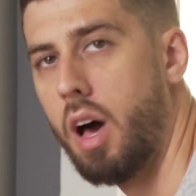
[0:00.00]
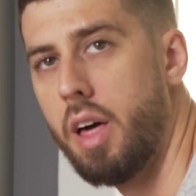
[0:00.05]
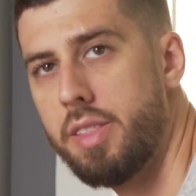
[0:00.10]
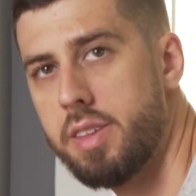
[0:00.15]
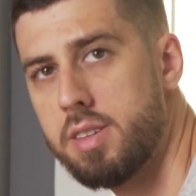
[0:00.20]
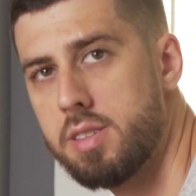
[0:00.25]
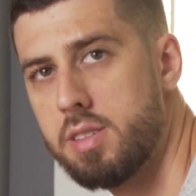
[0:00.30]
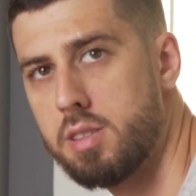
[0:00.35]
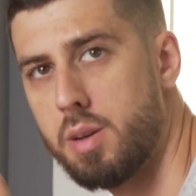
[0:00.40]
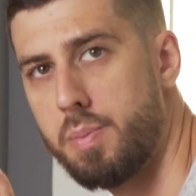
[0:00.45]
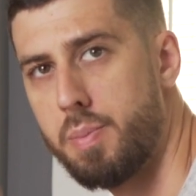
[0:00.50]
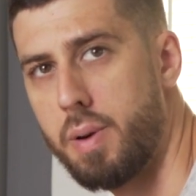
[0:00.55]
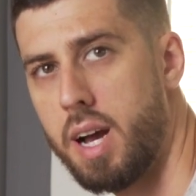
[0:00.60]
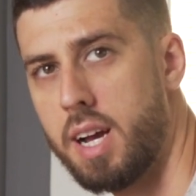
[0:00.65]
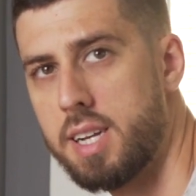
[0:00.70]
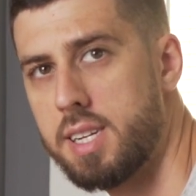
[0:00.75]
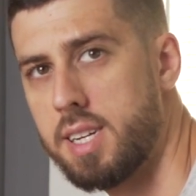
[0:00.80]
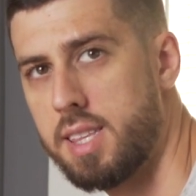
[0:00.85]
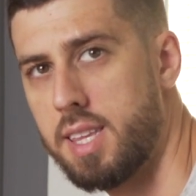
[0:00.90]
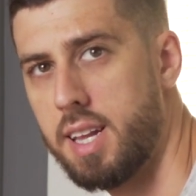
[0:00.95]
This is a
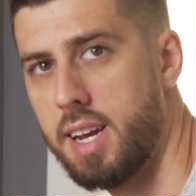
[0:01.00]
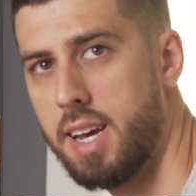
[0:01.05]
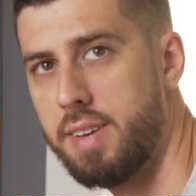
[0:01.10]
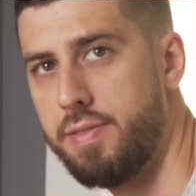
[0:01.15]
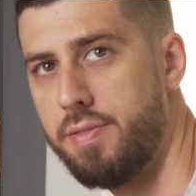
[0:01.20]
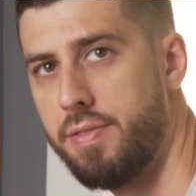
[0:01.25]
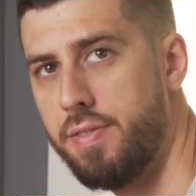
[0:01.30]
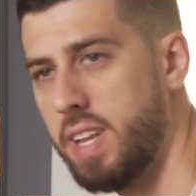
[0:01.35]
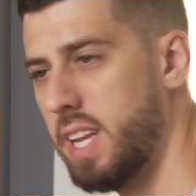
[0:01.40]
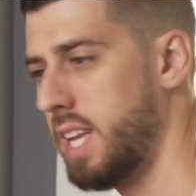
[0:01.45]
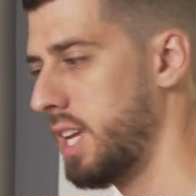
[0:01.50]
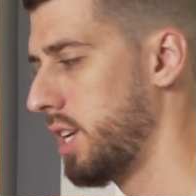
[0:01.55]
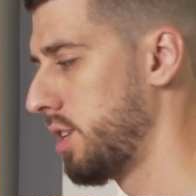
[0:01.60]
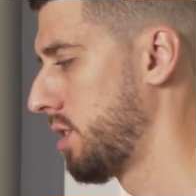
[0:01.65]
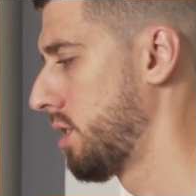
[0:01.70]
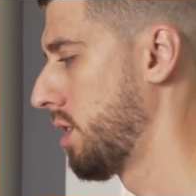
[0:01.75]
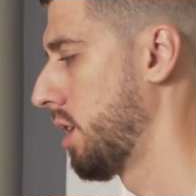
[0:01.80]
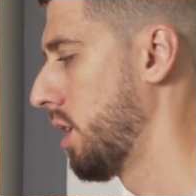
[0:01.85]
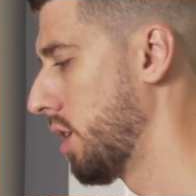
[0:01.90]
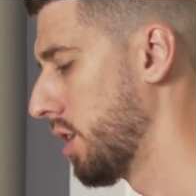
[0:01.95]
project that I finished